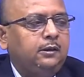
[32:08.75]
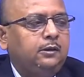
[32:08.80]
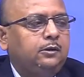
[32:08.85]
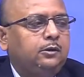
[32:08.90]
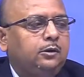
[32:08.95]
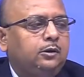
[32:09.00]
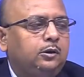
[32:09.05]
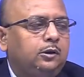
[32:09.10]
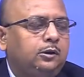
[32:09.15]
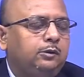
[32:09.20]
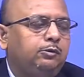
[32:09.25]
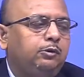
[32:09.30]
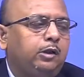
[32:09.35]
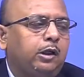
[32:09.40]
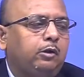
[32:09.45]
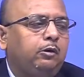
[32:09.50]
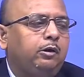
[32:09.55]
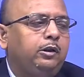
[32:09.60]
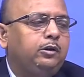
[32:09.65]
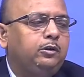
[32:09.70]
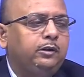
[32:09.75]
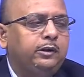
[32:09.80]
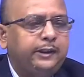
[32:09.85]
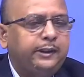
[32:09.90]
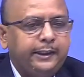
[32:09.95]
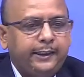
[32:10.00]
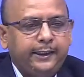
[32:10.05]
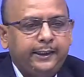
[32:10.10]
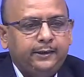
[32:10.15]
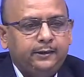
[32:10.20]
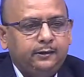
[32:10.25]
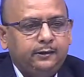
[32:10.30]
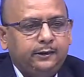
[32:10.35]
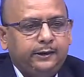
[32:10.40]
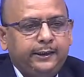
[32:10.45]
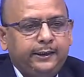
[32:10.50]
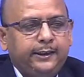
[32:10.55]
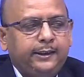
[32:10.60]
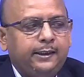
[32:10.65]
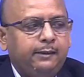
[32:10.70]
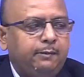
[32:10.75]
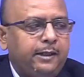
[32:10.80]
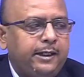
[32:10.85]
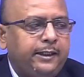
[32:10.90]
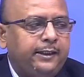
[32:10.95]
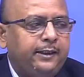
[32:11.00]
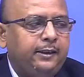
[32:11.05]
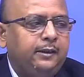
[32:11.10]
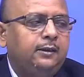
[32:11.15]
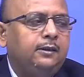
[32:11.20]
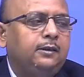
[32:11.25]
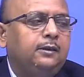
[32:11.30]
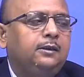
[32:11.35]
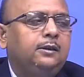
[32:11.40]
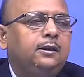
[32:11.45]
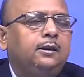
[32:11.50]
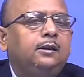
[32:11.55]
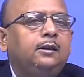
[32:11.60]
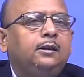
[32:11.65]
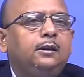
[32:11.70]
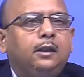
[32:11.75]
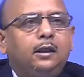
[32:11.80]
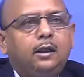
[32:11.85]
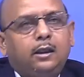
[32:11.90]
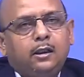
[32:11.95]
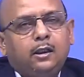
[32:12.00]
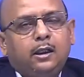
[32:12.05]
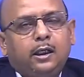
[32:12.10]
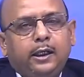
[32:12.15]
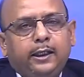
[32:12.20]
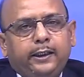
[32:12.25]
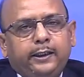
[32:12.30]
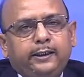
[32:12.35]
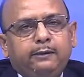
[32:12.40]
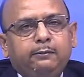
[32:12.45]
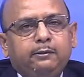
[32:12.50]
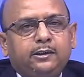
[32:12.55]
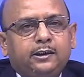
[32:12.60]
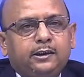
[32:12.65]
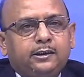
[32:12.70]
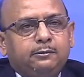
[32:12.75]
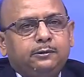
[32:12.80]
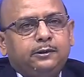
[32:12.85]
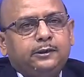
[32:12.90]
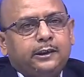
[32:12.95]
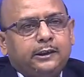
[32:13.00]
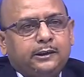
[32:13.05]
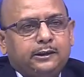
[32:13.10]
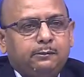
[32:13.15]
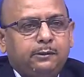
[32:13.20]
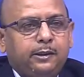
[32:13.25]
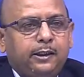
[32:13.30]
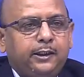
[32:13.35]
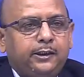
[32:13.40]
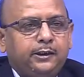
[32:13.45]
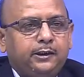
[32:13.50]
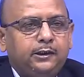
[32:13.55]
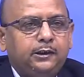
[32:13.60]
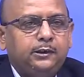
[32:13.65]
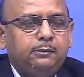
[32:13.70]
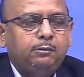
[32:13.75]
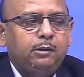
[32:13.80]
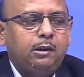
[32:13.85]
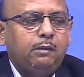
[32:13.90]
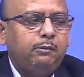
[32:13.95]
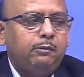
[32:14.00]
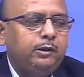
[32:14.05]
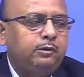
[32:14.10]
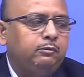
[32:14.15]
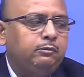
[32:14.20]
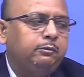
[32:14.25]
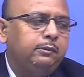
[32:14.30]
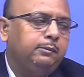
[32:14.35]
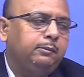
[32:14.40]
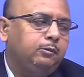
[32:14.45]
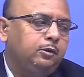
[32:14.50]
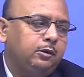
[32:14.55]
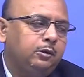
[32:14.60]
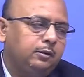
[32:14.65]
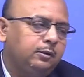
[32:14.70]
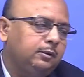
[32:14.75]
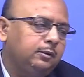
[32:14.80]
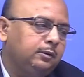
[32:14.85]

So, if you are going to integrate data mining and e-business with customer relationship, probably it would be more